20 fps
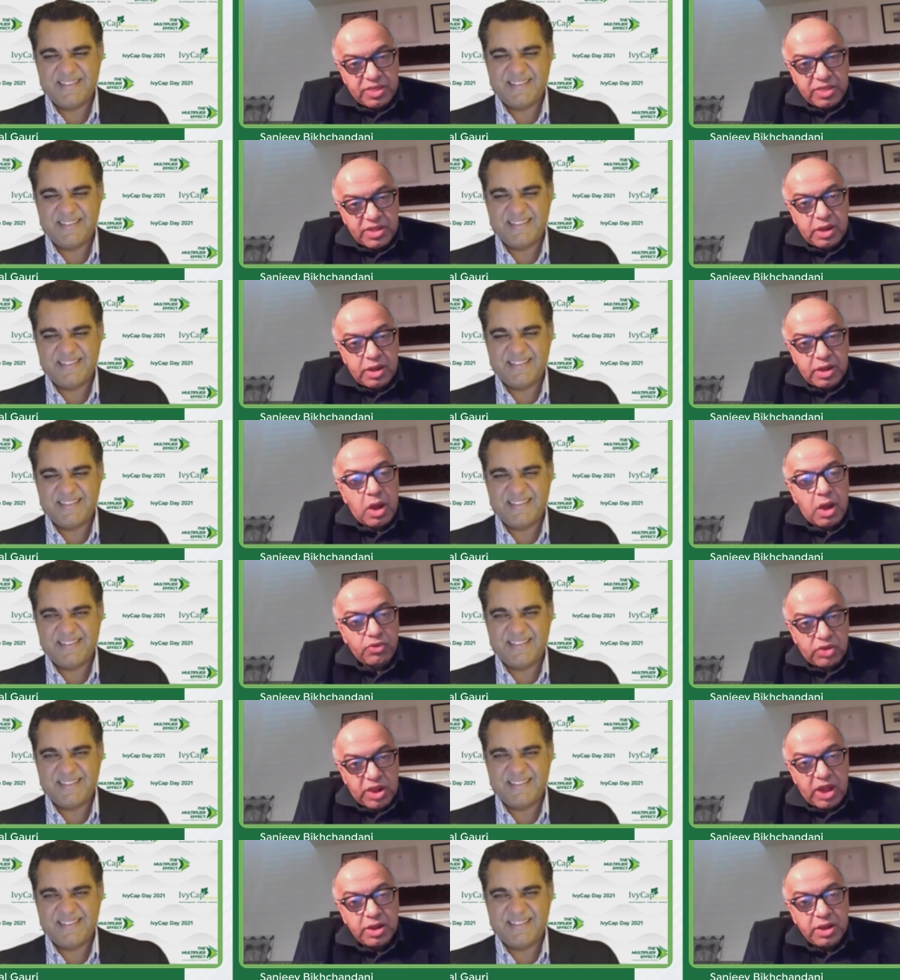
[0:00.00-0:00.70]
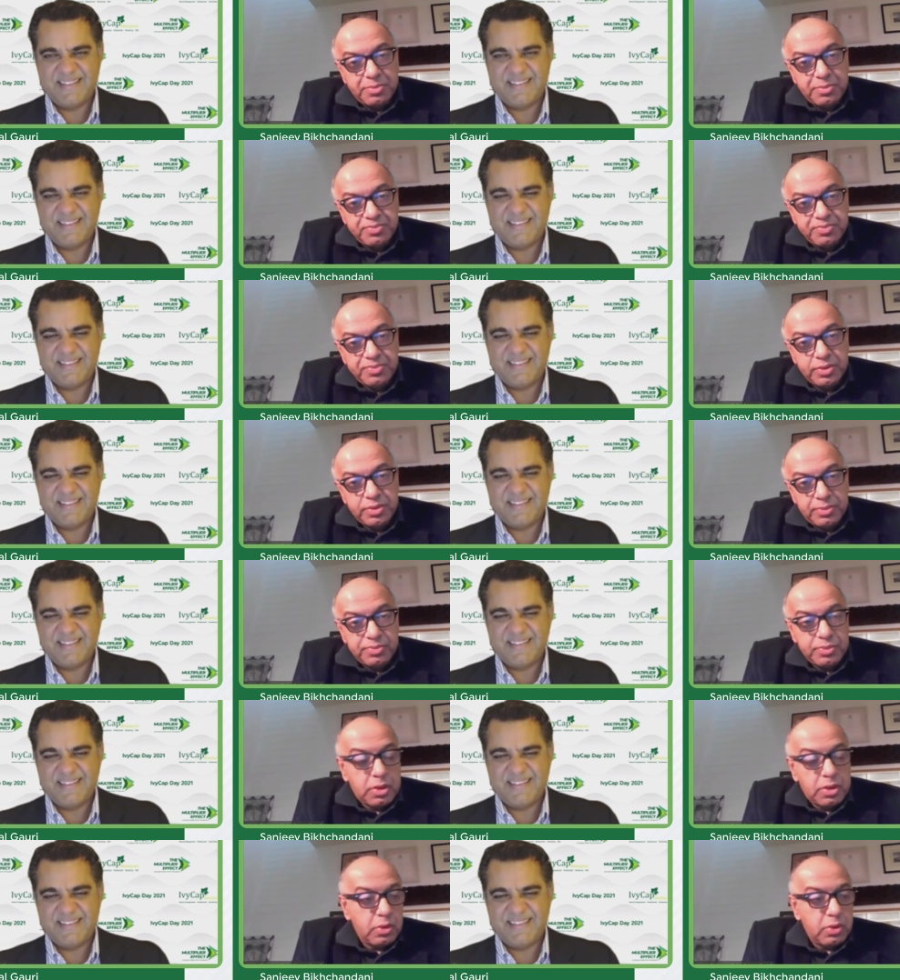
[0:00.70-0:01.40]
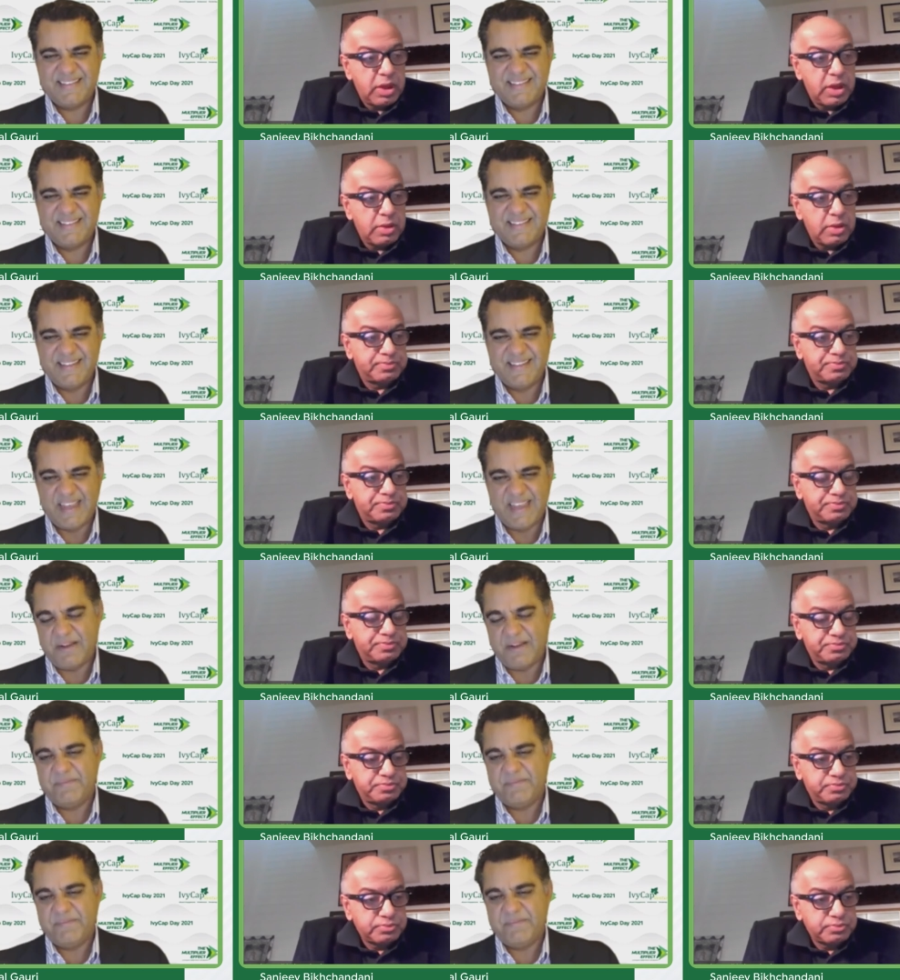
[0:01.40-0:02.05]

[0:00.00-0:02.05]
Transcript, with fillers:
Speaker 1: and then down the line. Okay. Yeah.